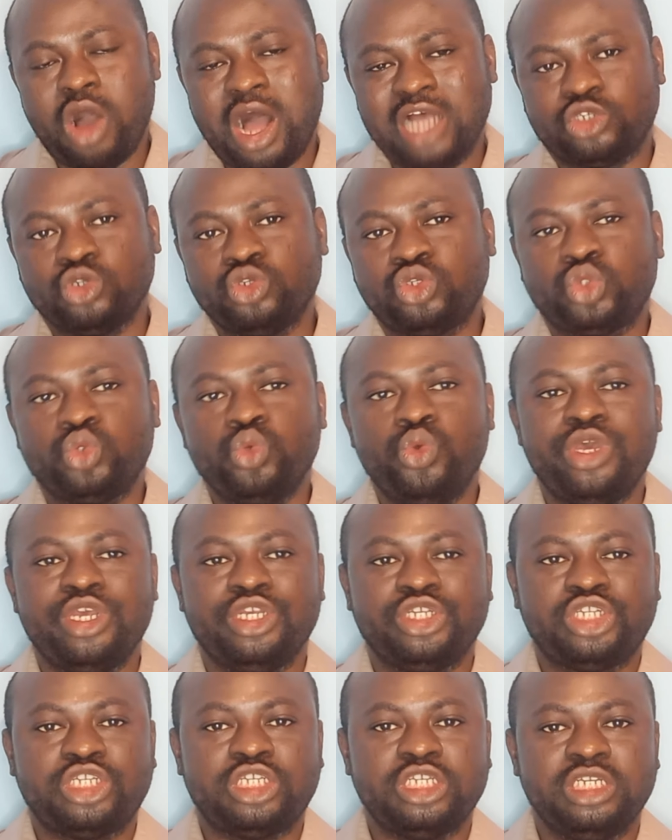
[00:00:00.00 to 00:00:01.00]

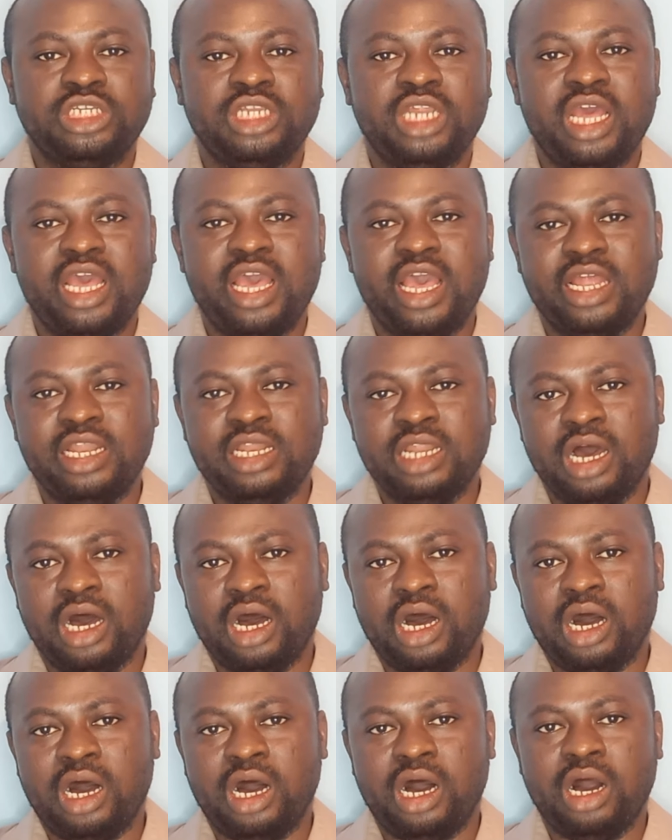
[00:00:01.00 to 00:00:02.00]
association and
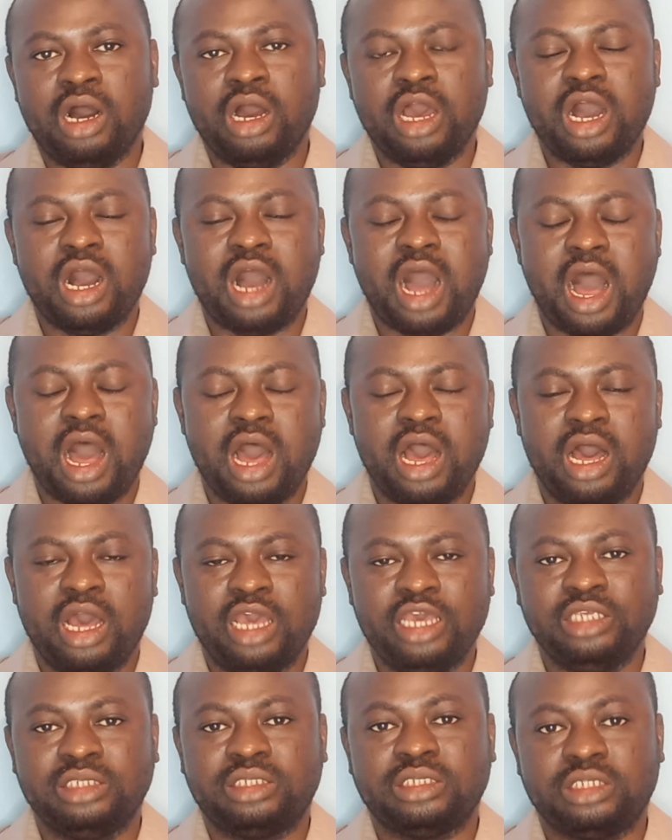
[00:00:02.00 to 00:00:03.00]

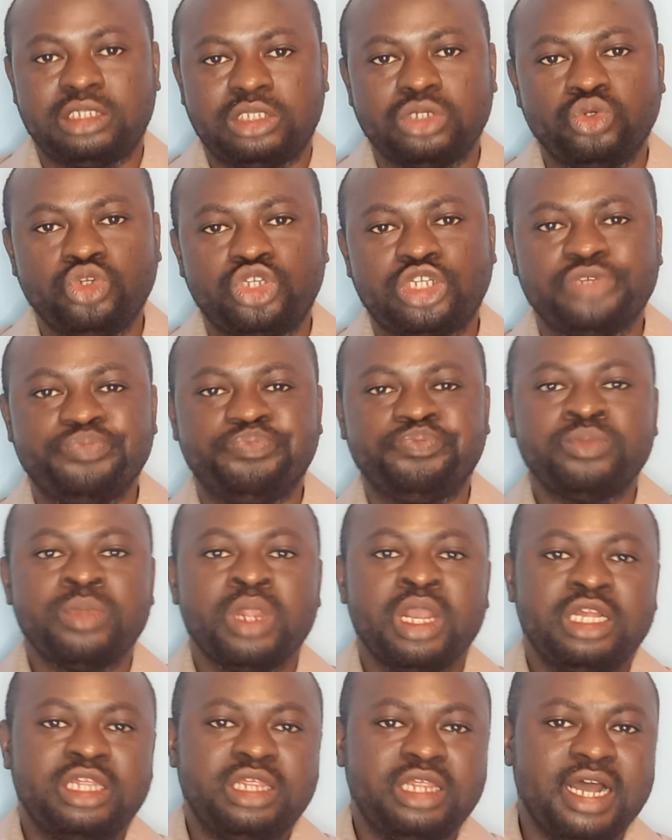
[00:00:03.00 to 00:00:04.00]
institution
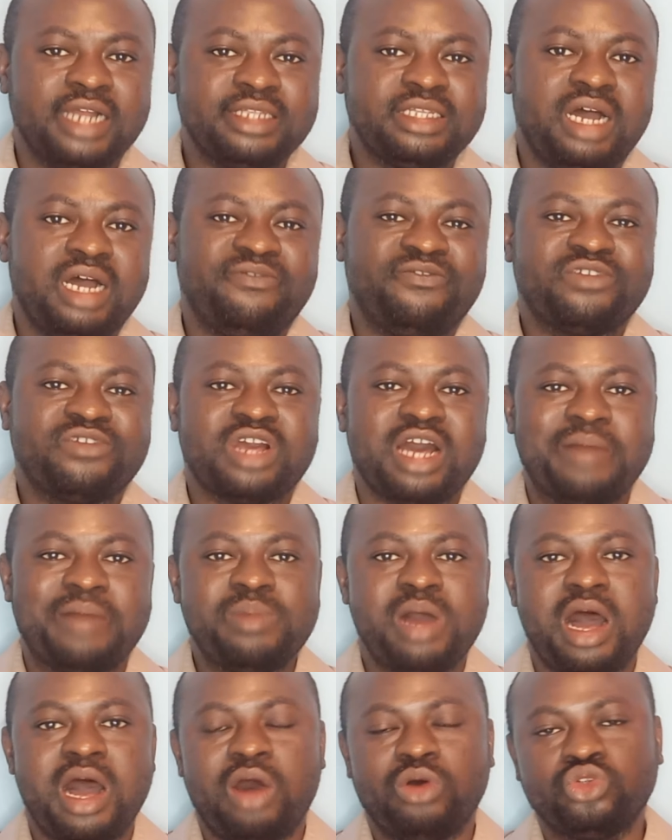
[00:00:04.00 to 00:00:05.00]
that have
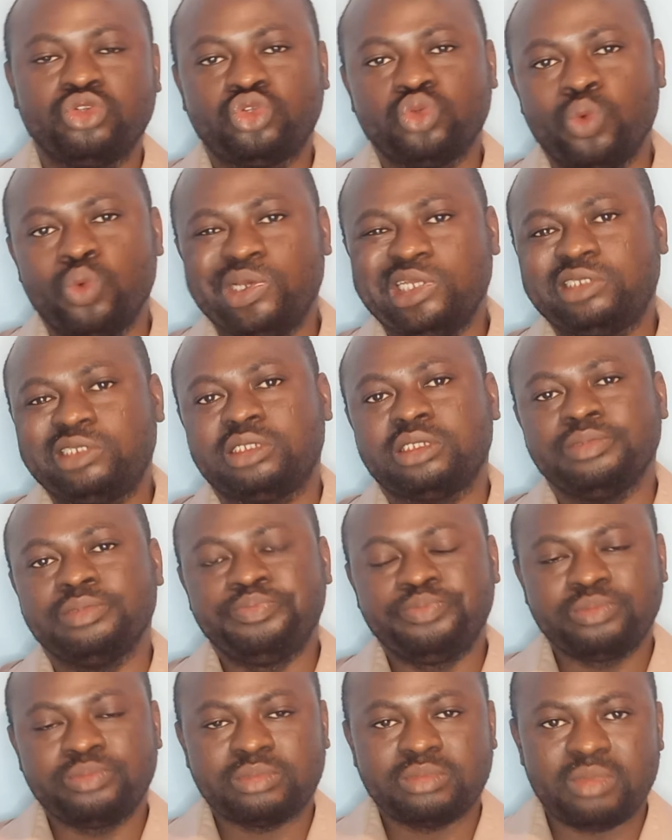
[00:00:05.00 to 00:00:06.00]
come out with
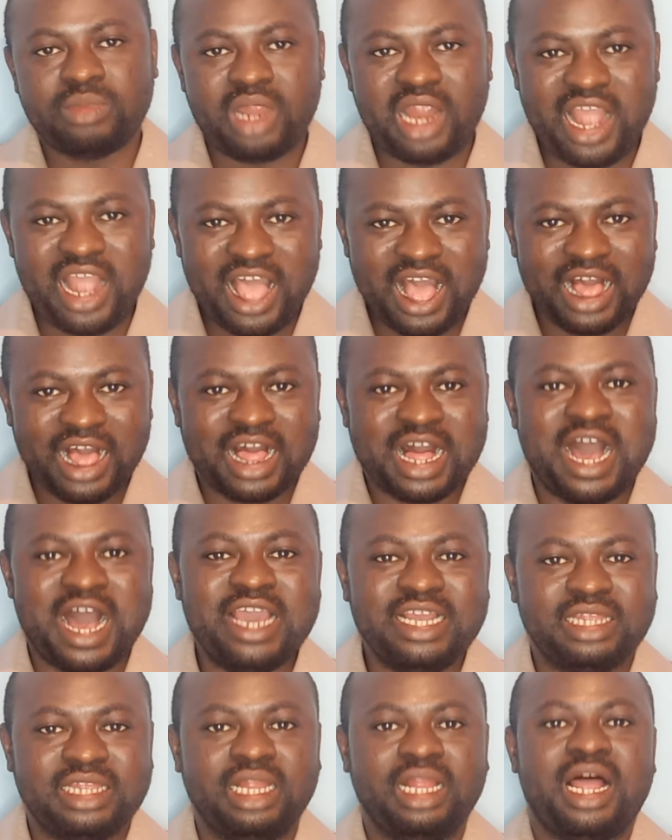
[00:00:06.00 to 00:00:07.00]

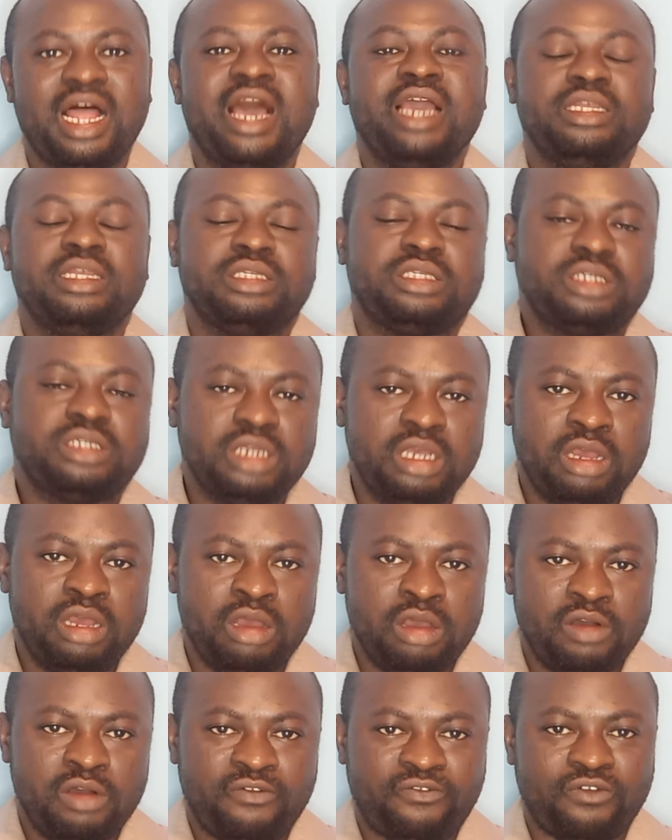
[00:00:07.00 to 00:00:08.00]
guidelines
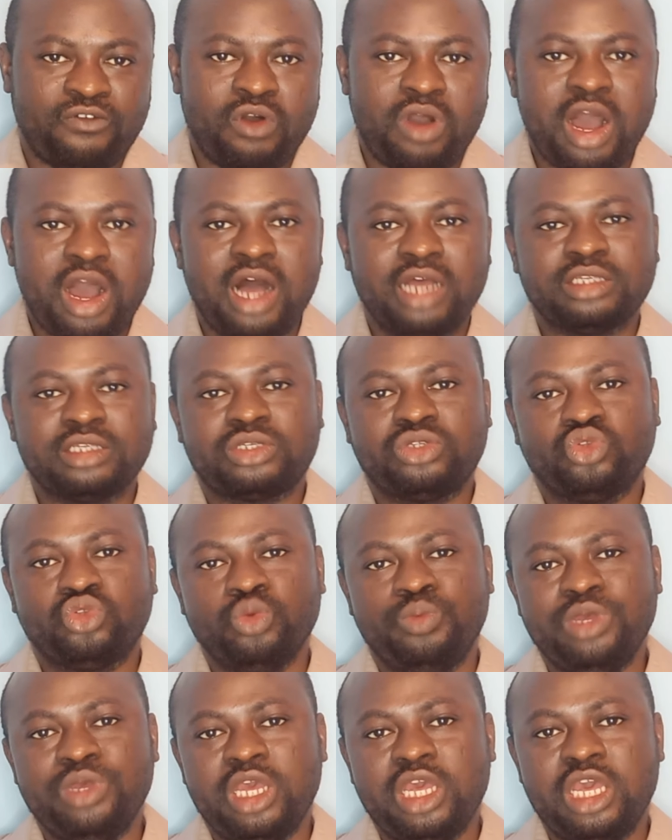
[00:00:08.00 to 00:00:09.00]
for us
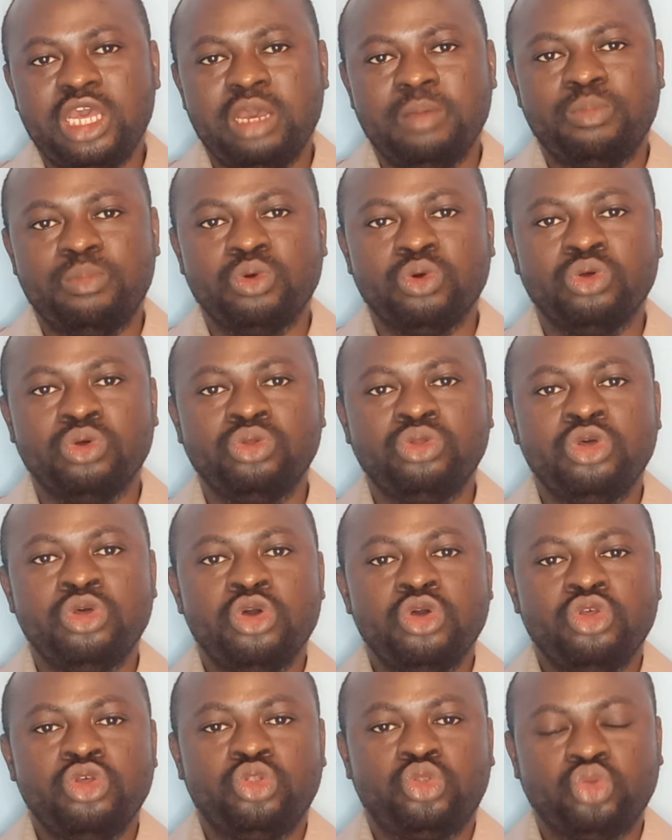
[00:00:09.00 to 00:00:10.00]
to be able
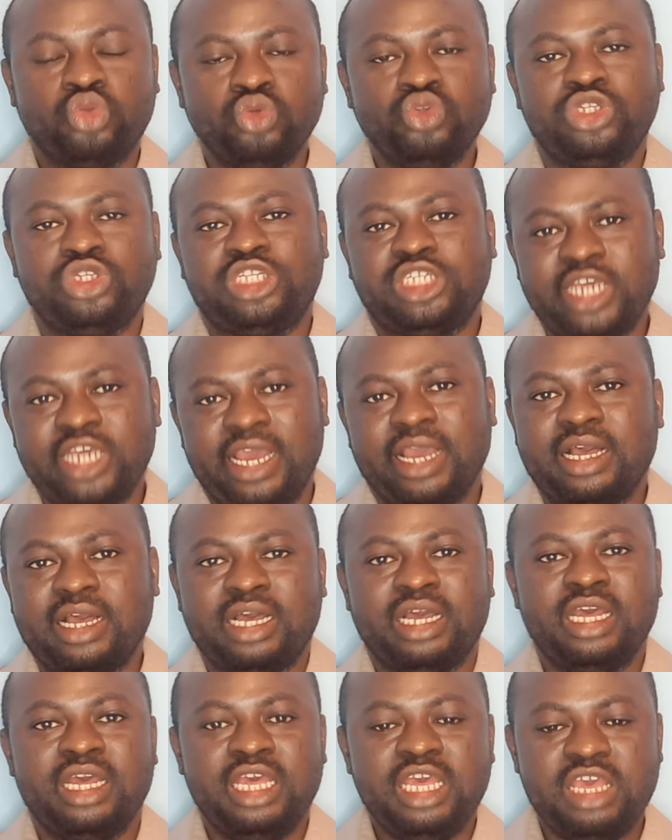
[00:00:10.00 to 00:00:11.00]
to check
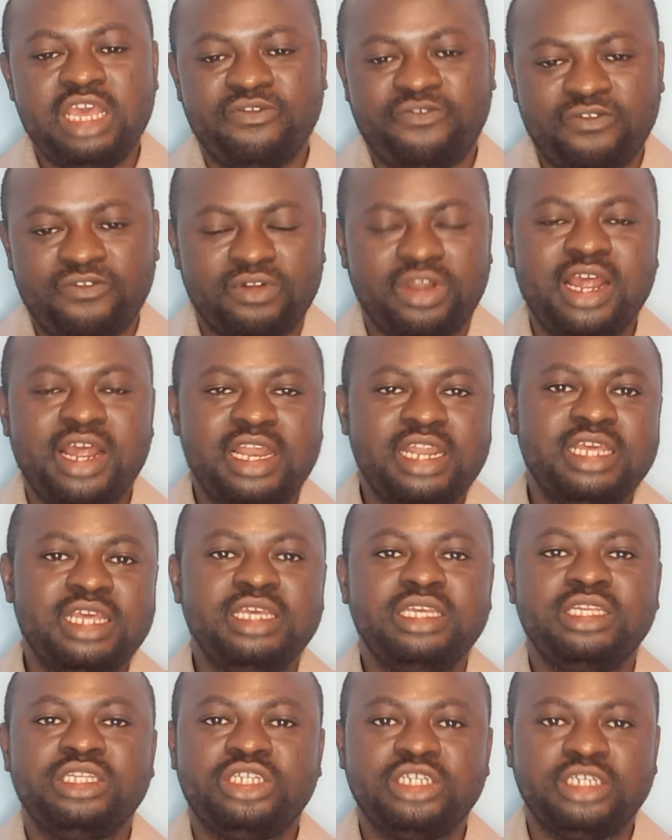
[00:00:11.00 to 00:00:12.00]
if
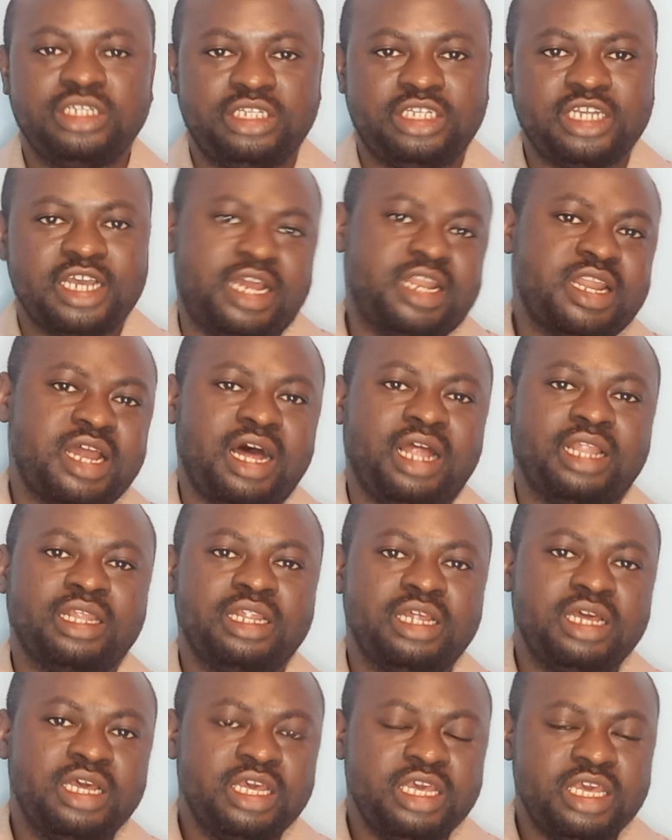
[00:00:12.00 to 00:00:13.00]
really the journal